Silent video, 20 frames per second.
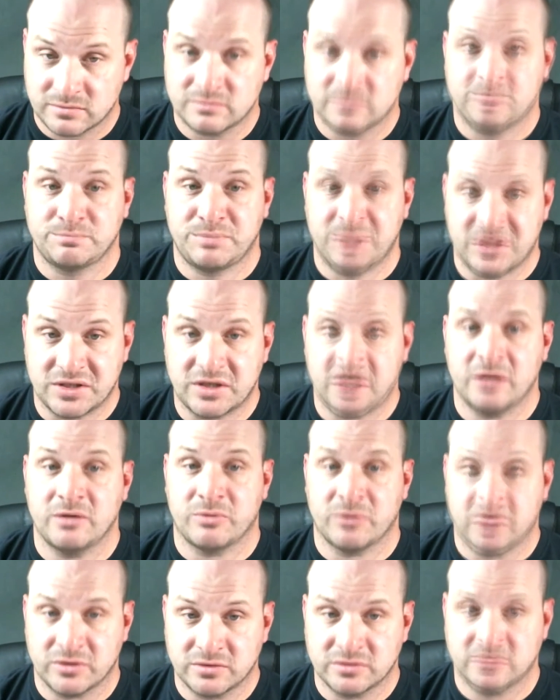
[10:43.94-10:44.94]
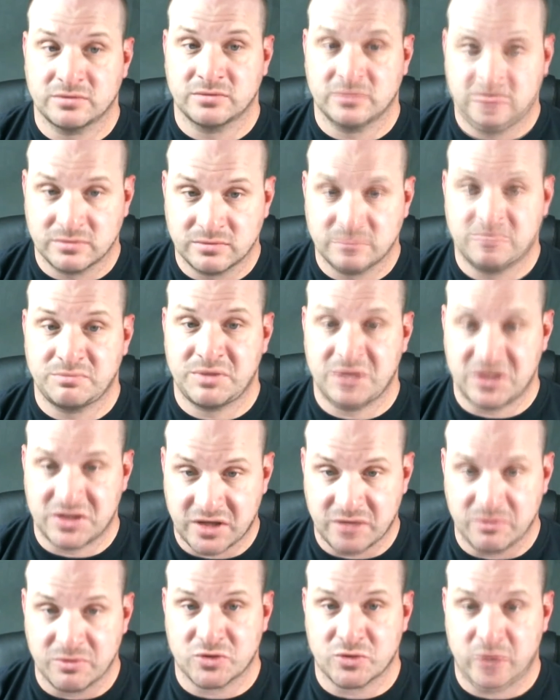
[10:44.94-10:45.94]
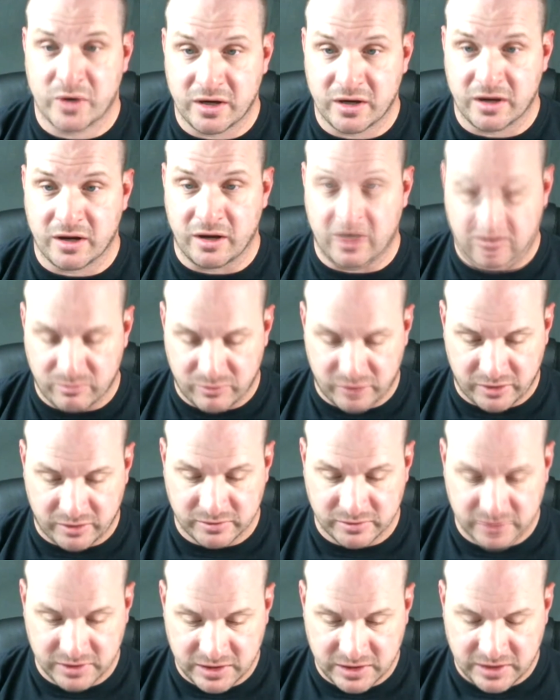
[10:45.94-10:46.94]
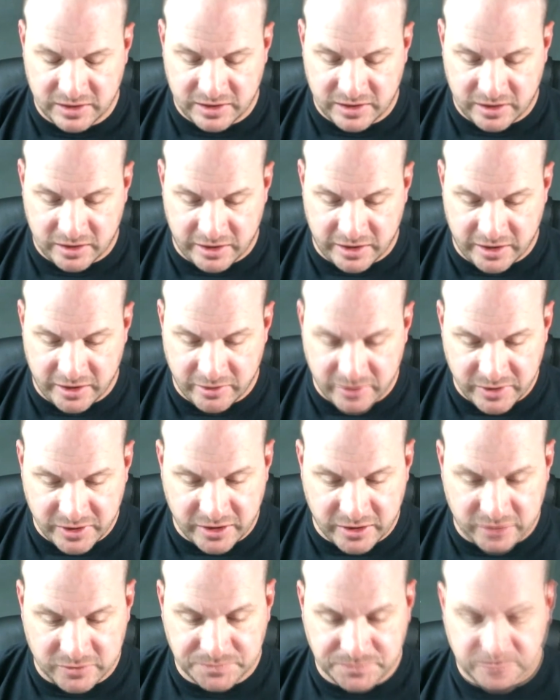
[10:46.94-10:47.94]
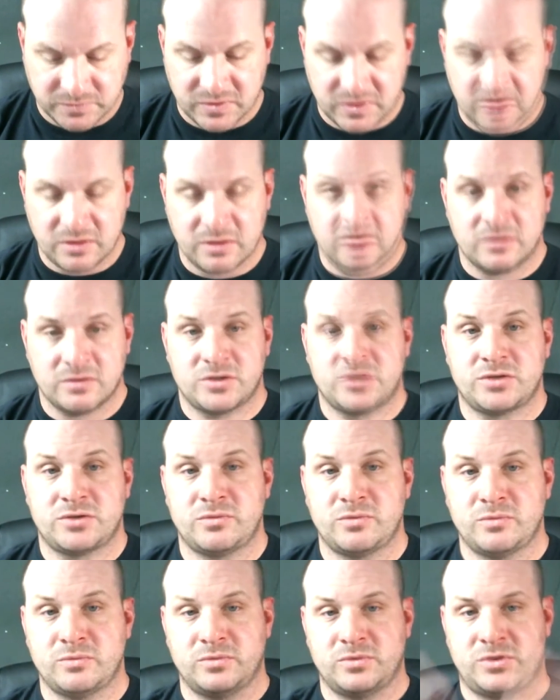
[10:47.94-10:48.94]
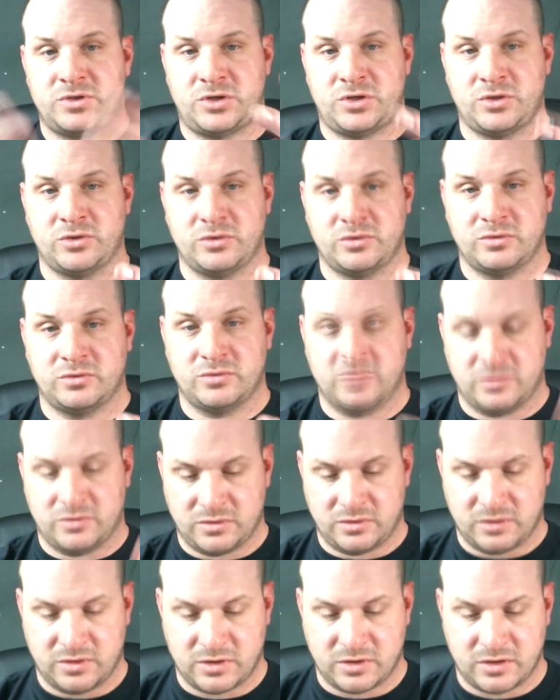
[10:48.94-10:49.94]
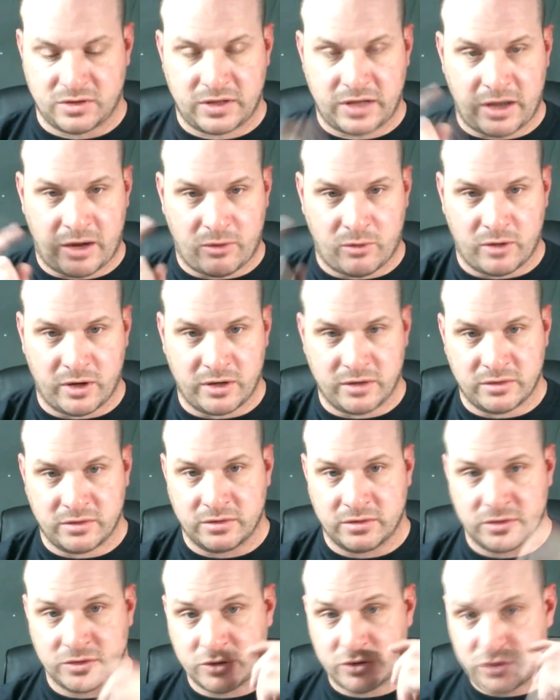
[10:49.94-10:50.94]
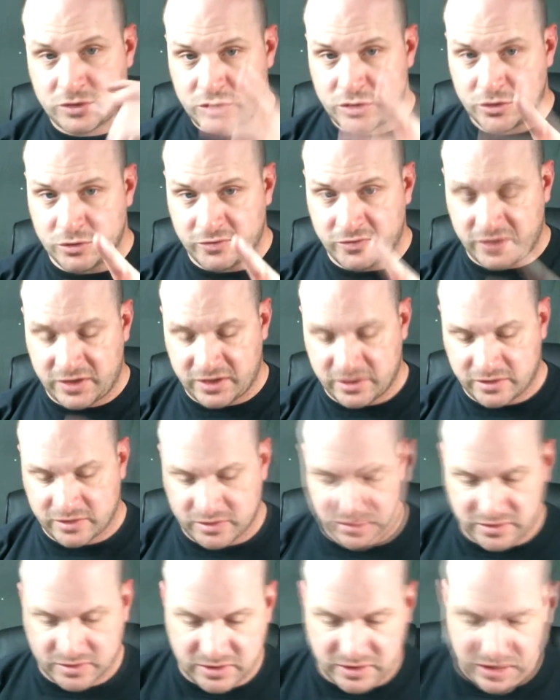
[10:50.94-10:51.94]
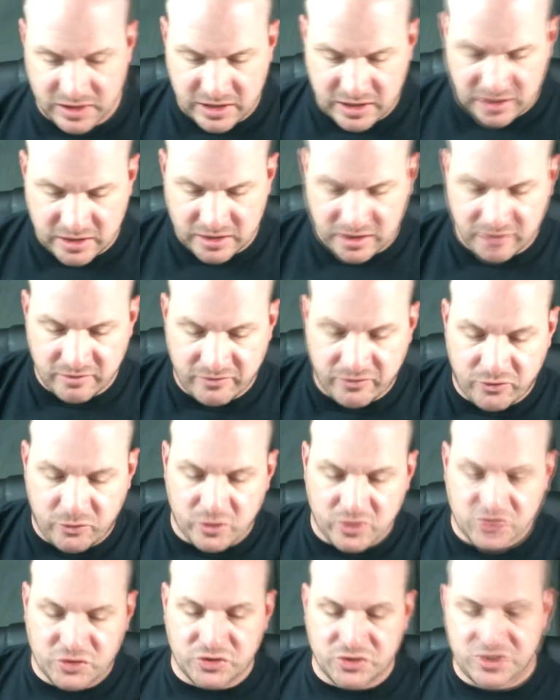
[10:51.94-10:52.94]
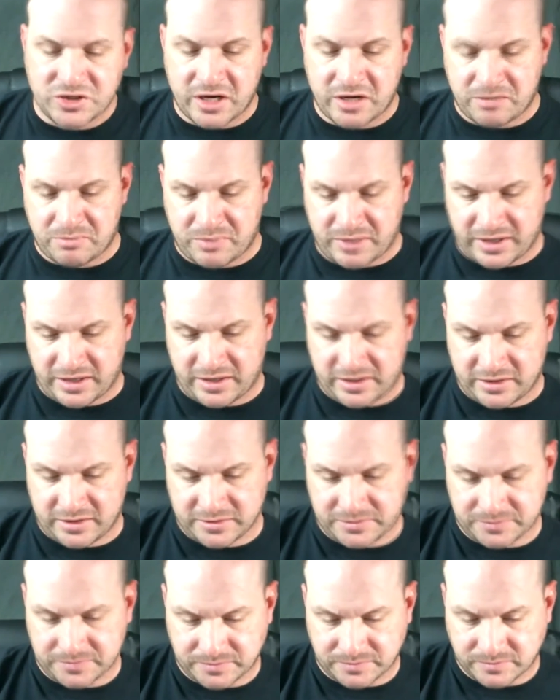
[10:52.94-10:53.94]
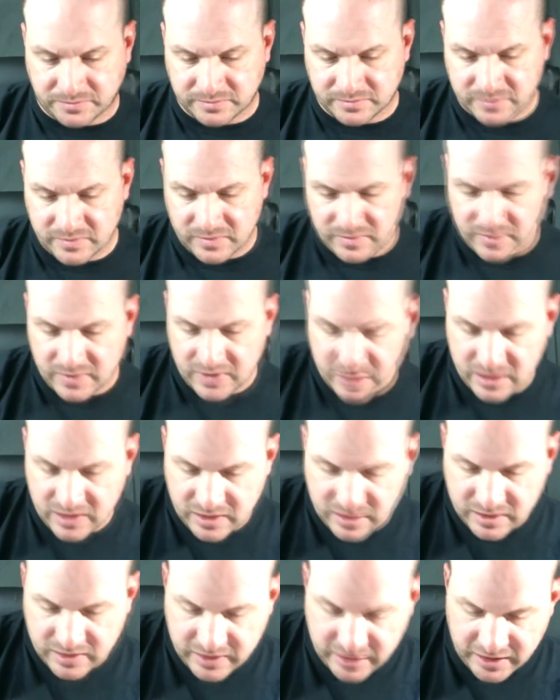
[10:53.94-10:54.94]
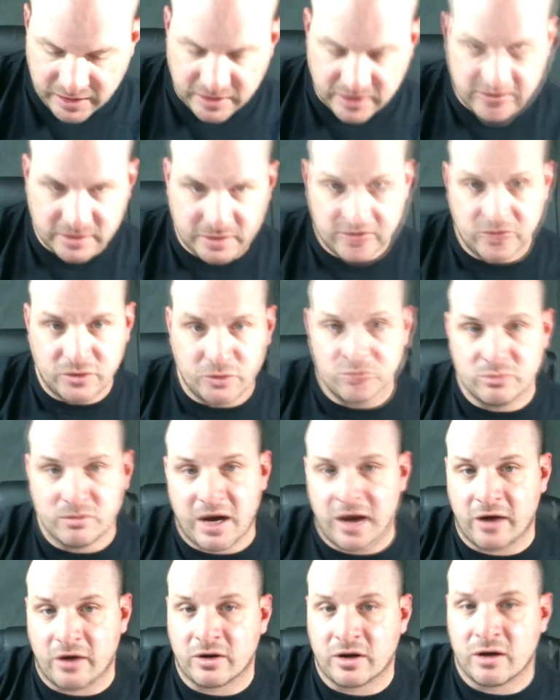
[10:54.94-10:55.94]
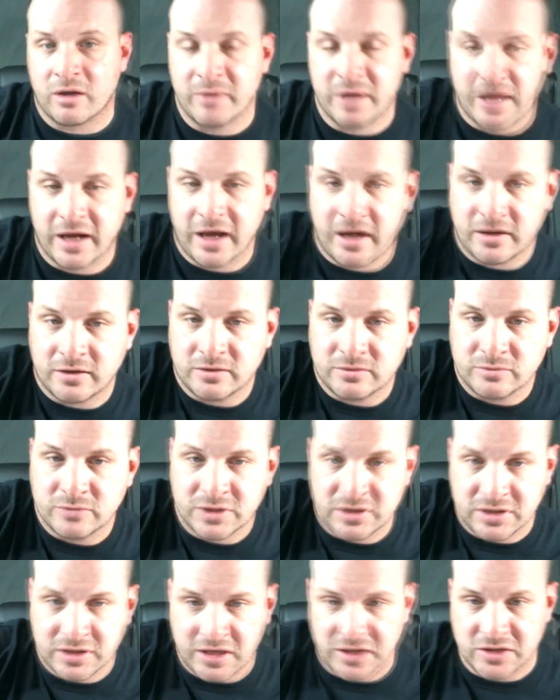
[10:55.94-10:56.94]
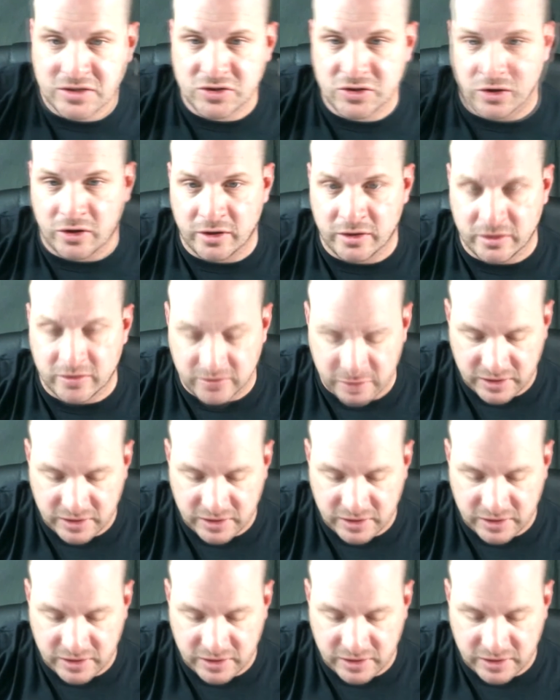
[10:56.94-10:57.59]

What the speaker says: peacekeeper. Peacekeeper's way to go, bro. All right, here we go. 2, not 1, 2 vehicles. The Enforcer jet bike. Okay, new model coming out with the Kickstarter.